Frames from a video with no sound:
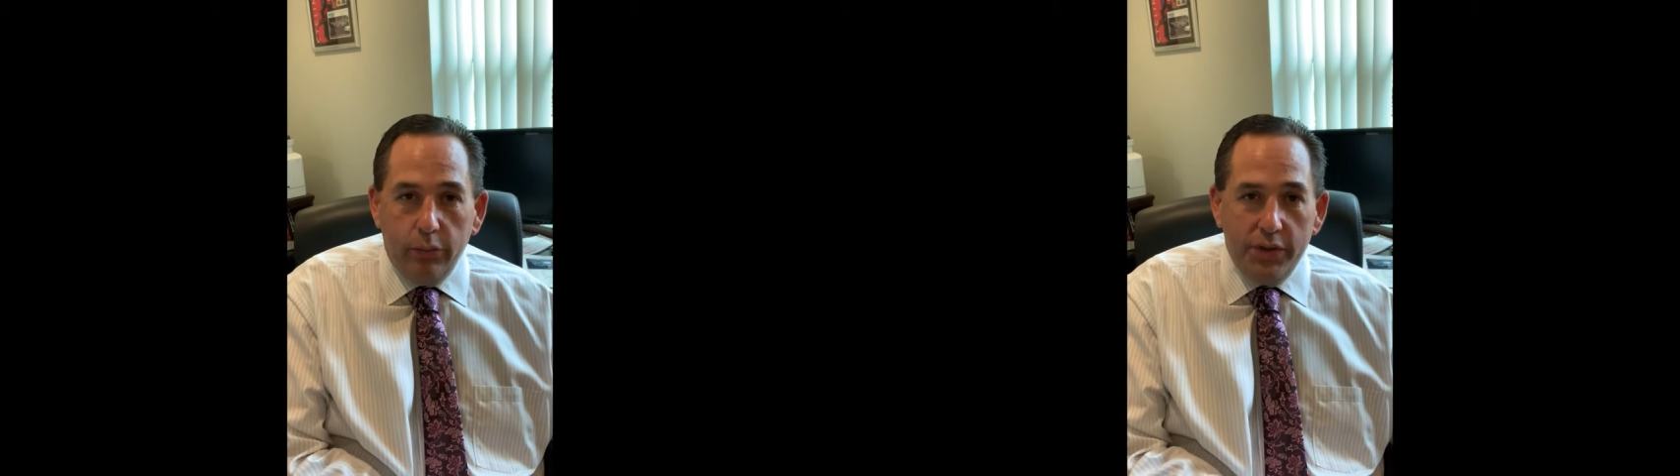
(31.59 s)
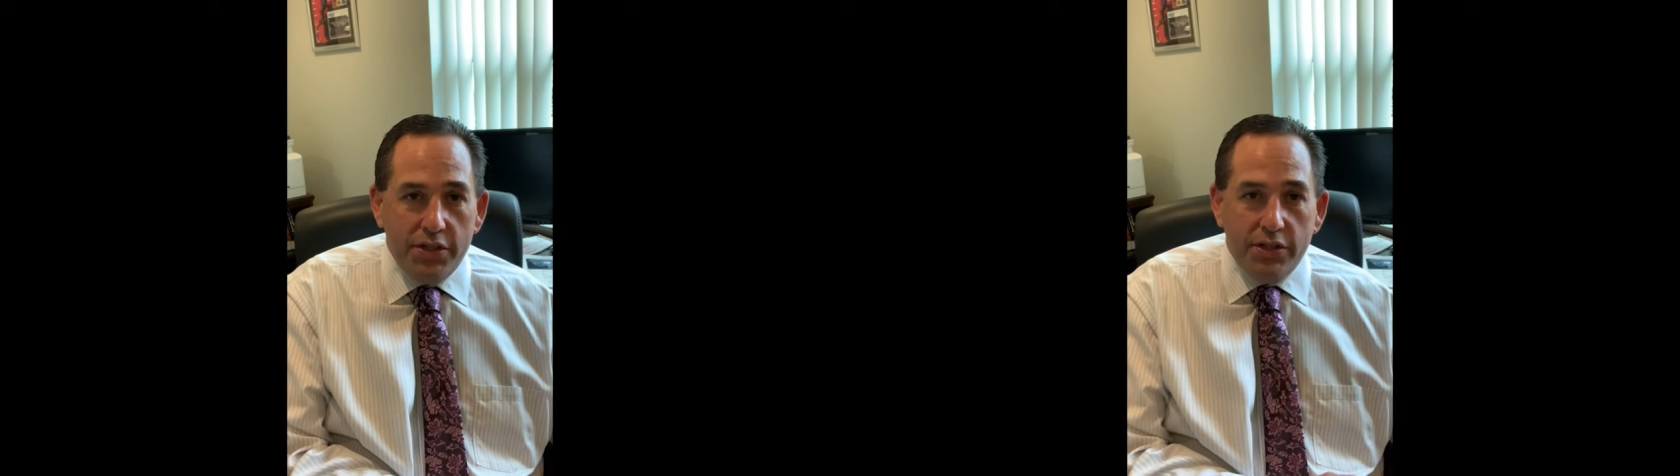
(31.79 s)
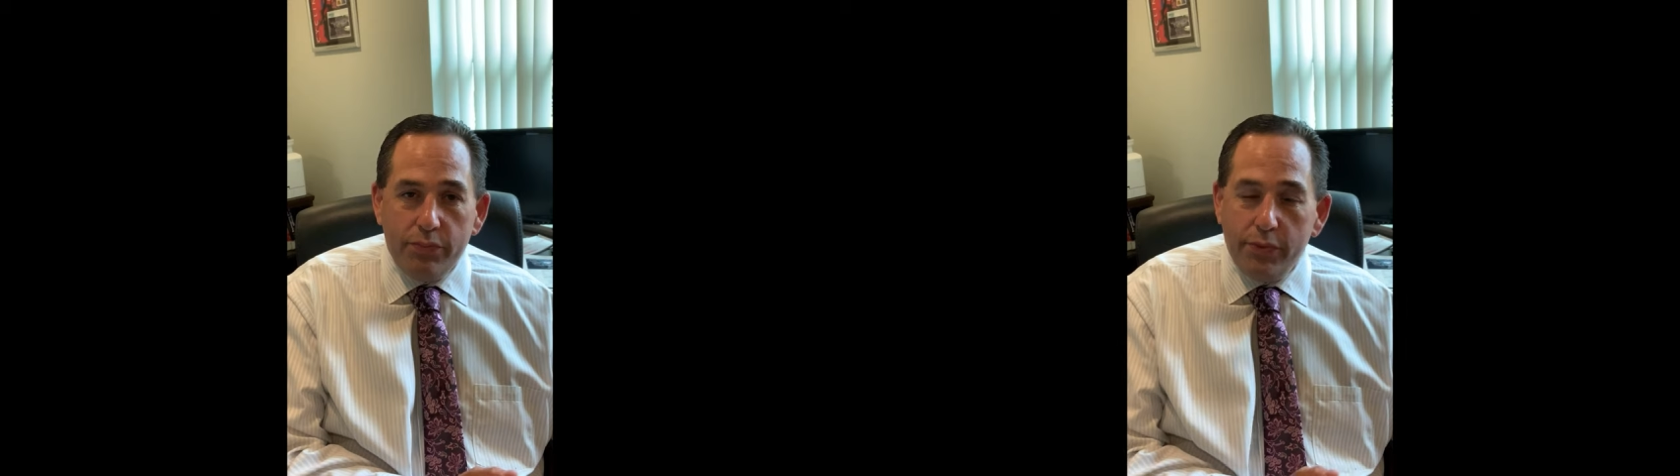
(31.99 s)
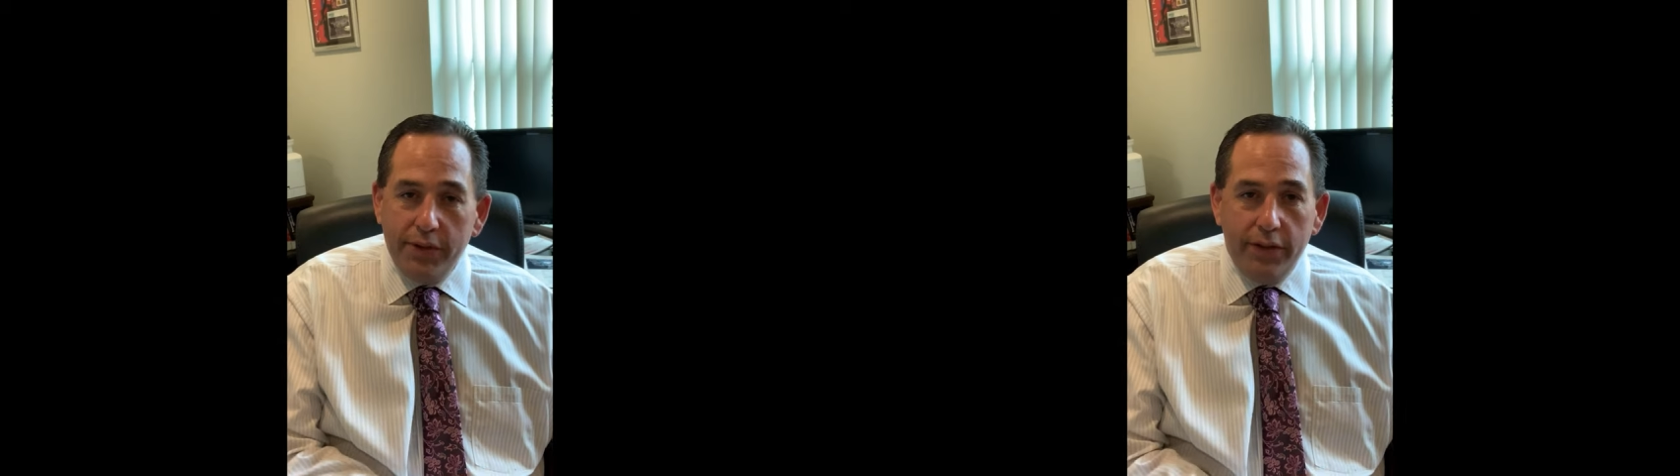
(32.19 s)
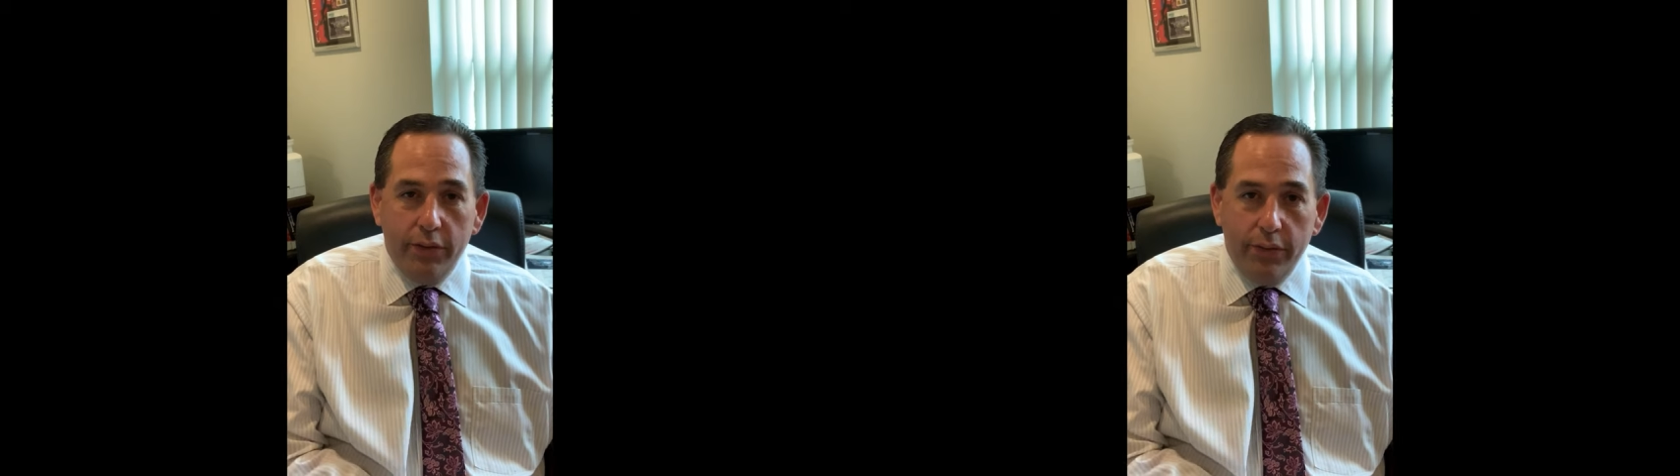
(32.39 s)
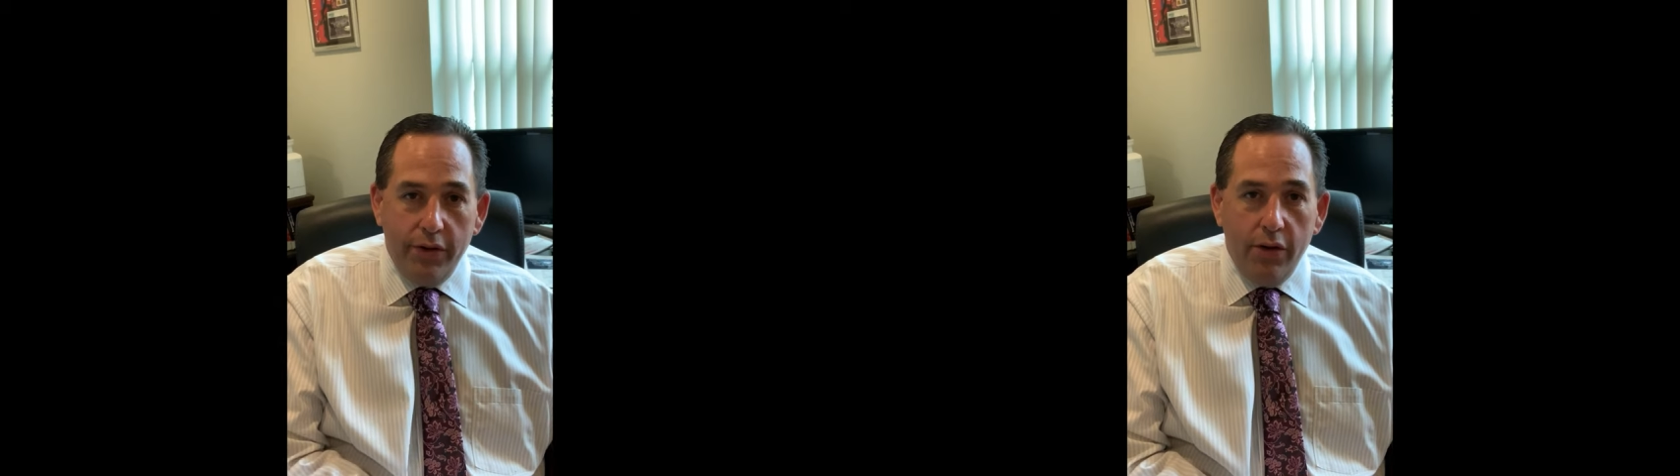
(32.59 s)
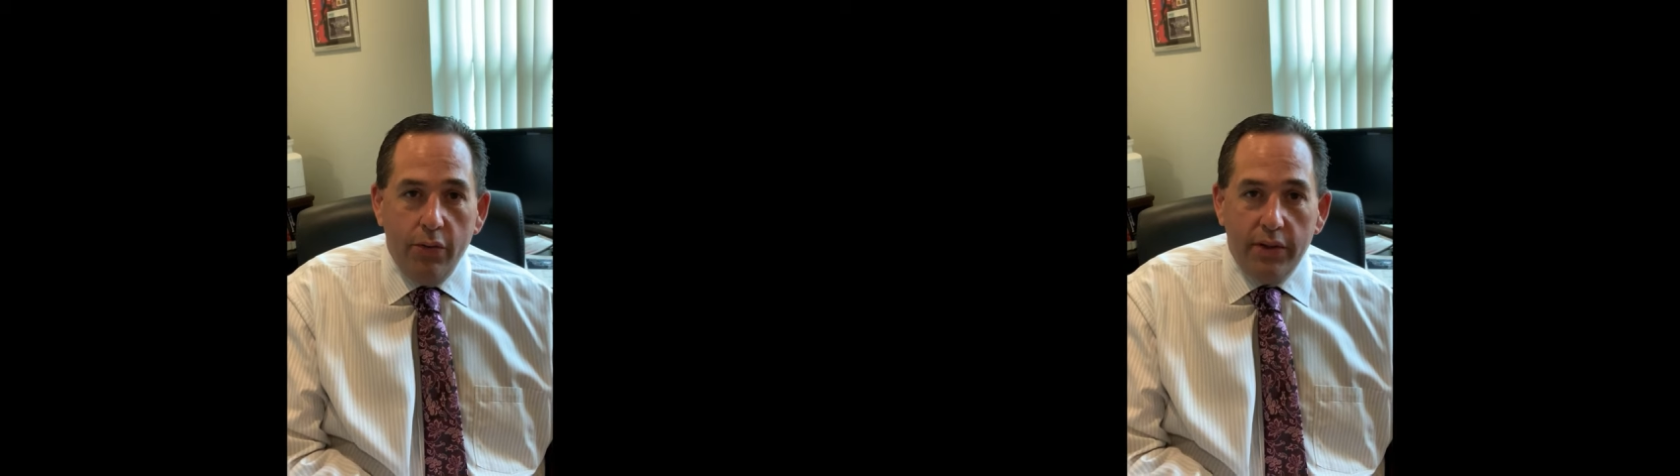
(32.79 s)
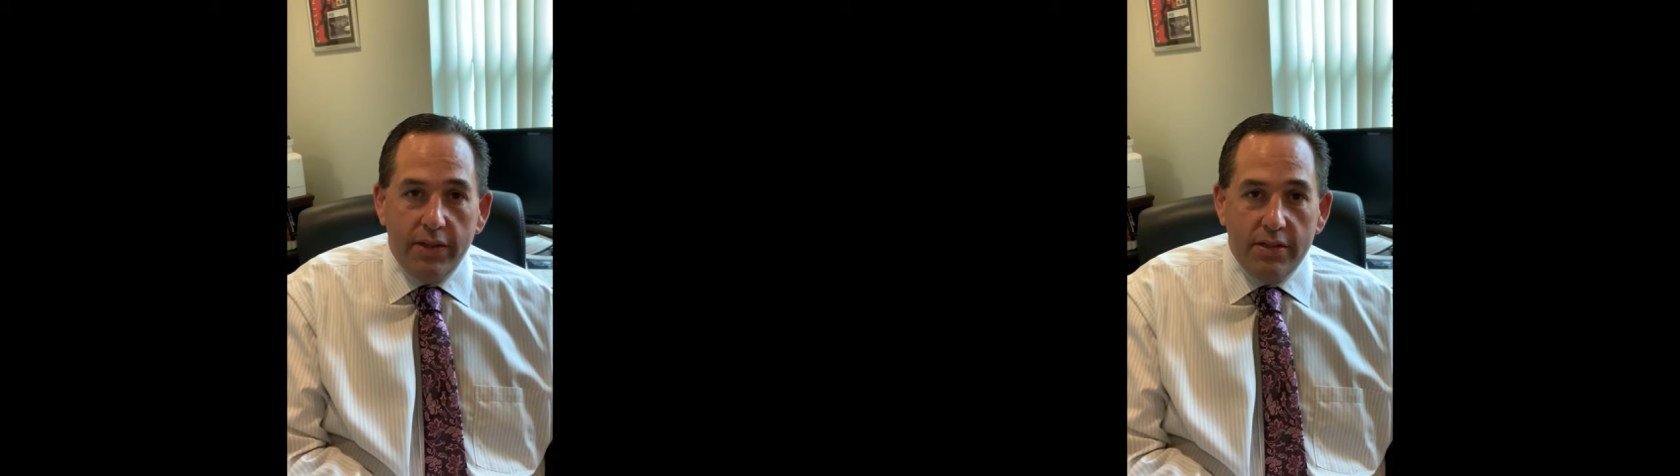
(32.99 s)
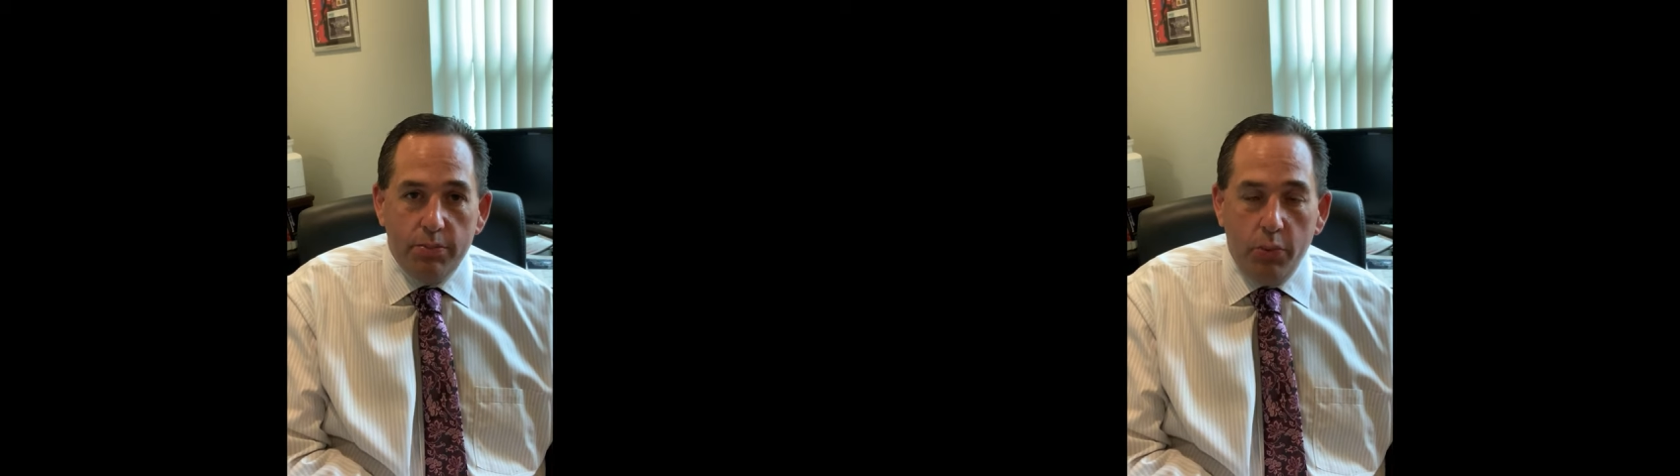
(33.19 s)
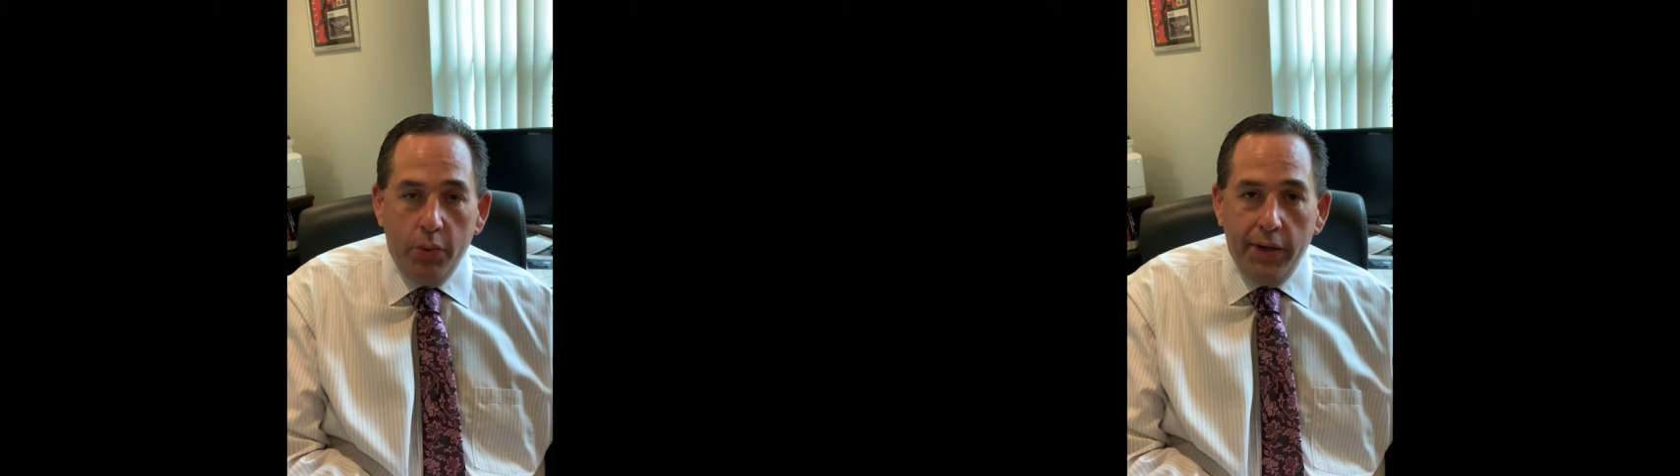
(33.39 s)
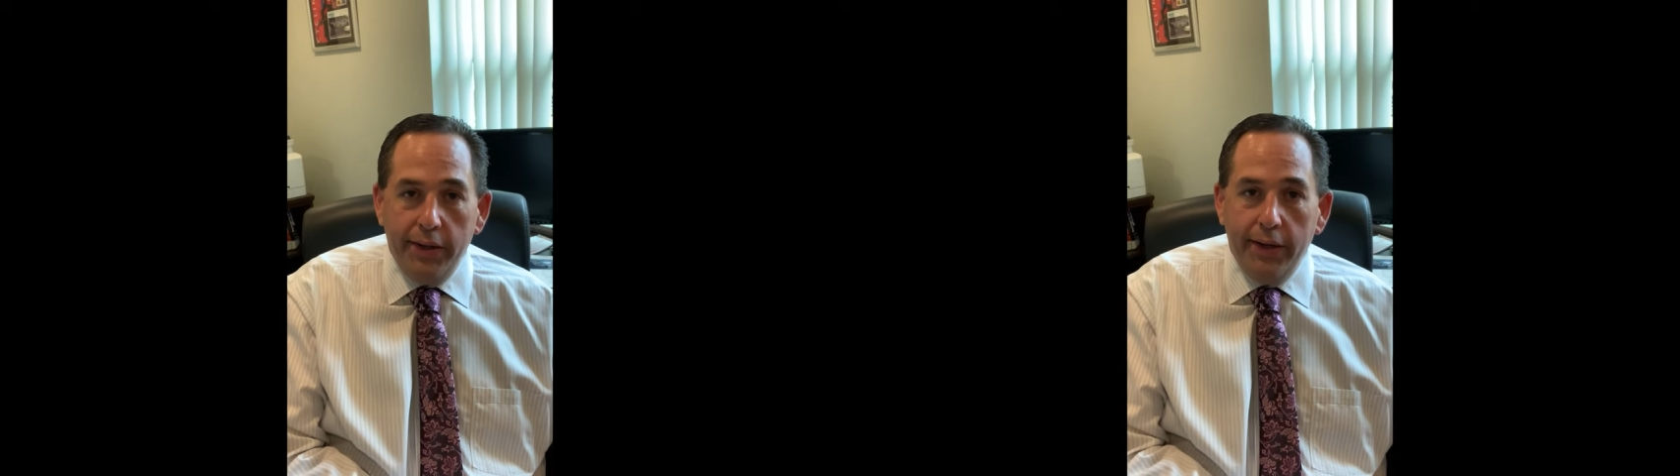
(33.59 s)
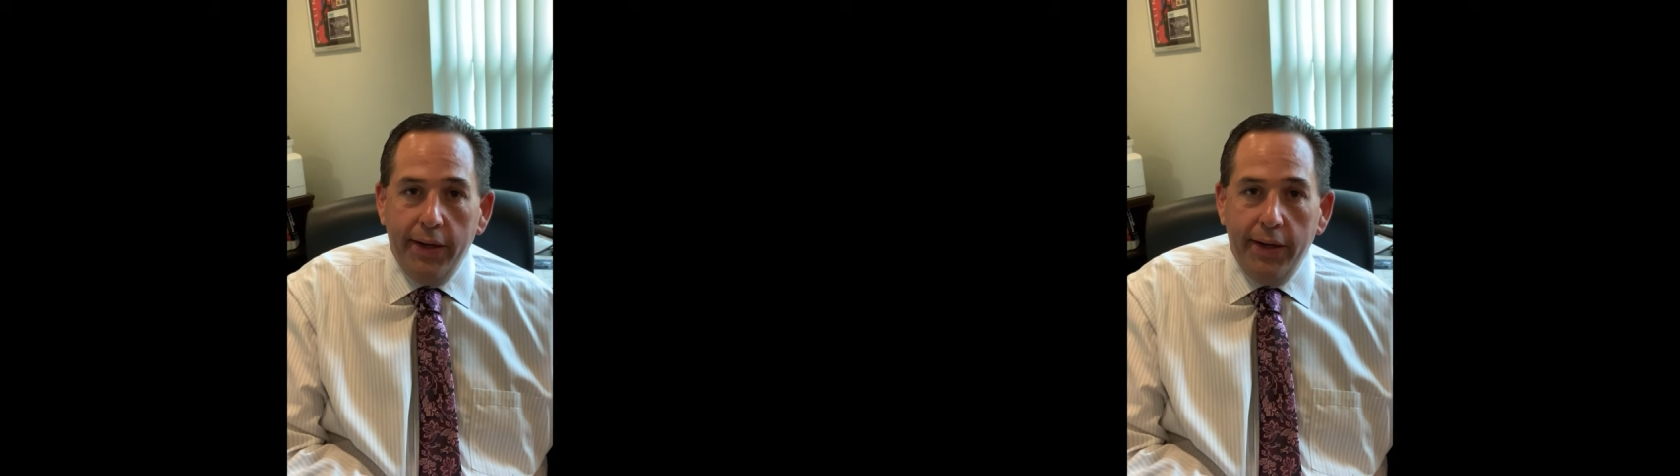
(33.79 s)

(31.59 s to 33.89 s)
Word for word: we just really don't know at this point.